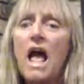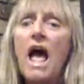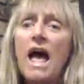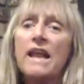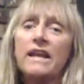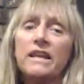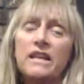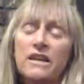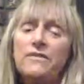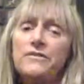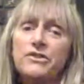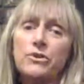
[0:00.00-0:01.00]
And it
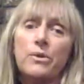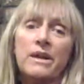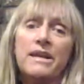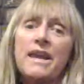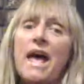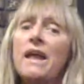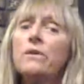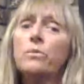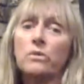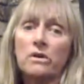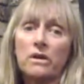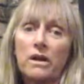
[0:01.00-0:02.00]
gives you a
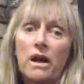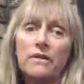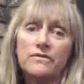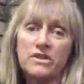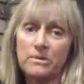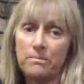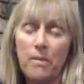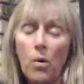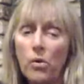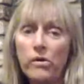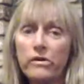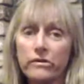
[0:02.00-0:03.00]
network of
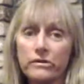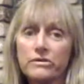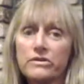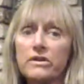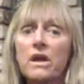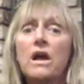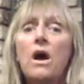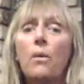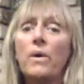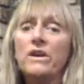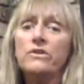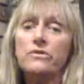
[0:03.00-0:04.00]
supporters
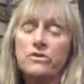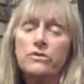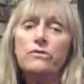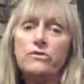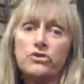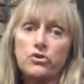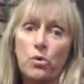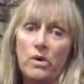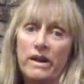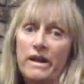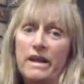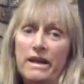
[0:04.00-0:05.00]
when you do join
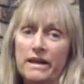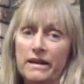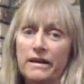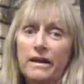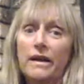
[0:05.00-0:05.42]
in.